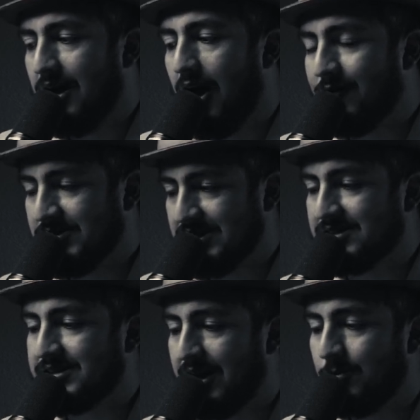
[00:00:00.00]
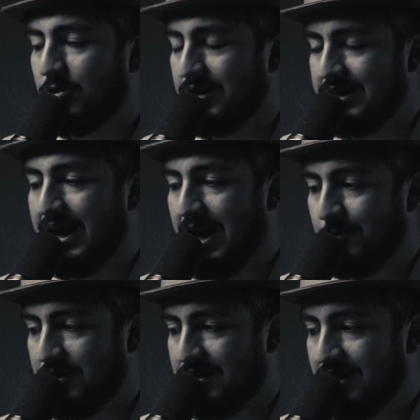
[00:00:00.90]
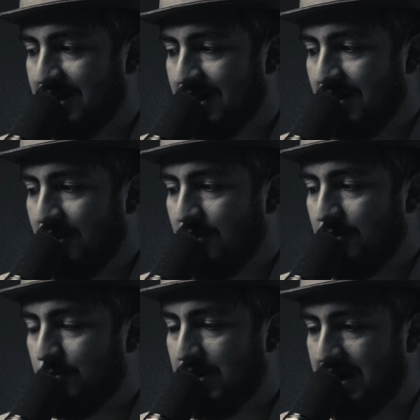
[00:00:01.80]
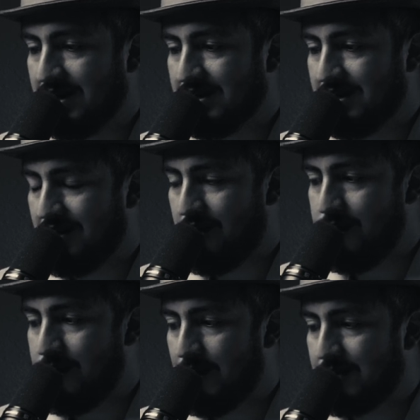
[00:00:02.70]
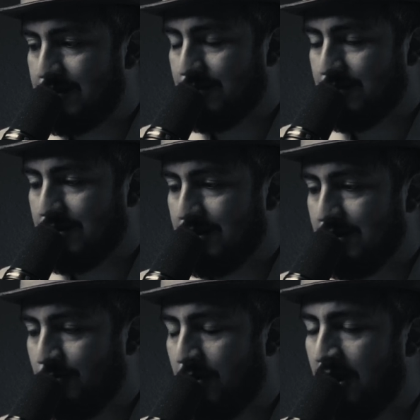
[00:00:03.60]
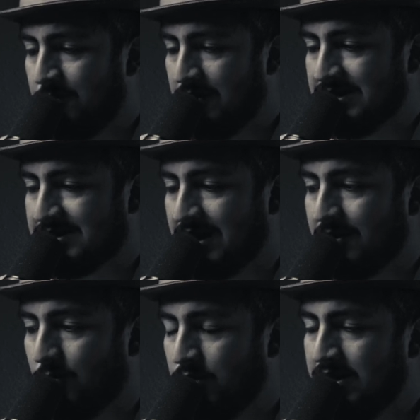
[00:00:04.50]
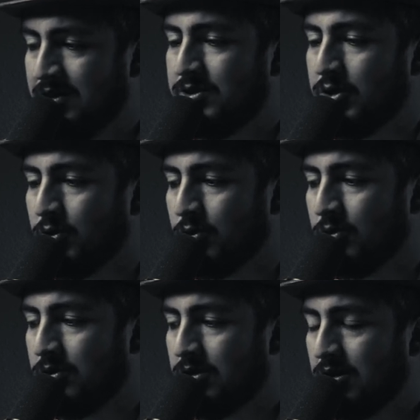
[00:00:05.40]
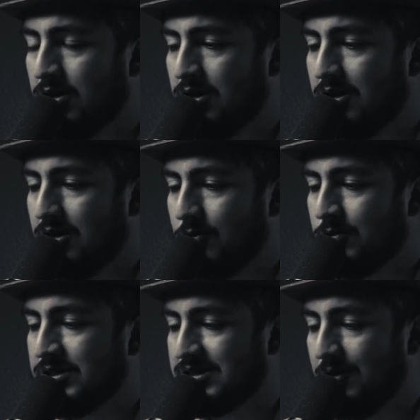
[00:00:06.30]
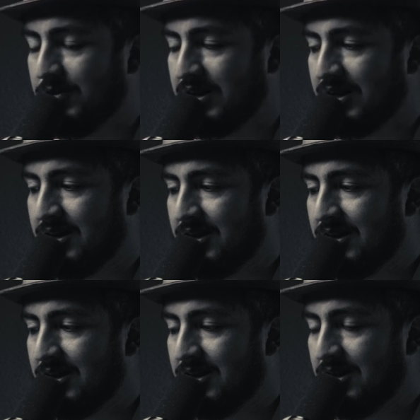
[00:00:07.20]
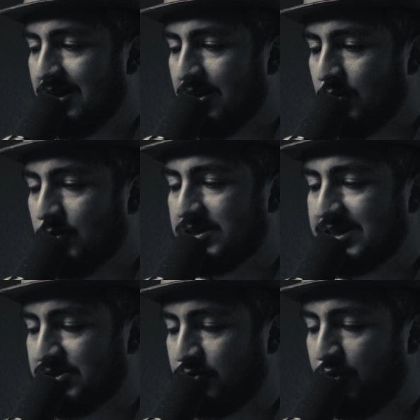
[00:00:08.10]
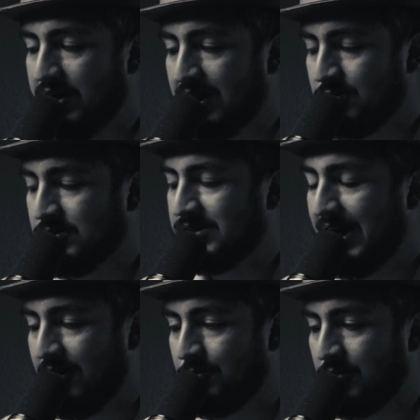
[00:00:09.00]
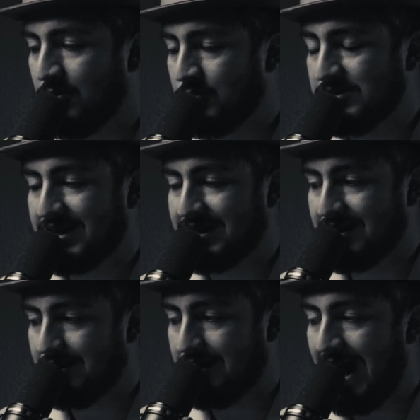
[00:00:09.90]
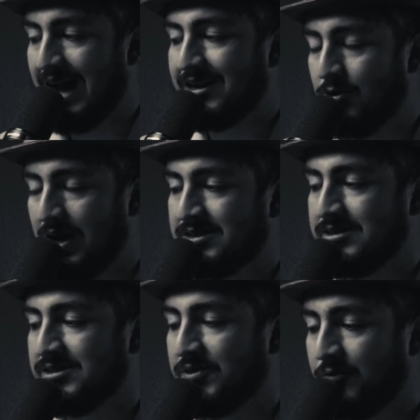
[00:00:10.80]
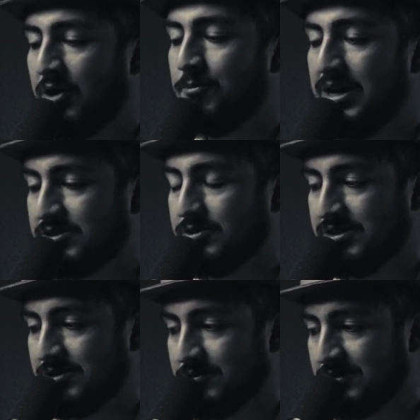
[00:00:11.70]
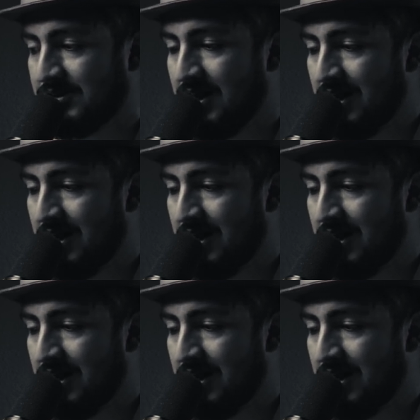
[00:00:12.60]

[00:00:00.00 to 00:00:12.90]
obviously it's a terrible thing that happened, but part of me is like, what do you do with somebody who's schizophrenic, who's terrible, who's like who has these severe mental issues?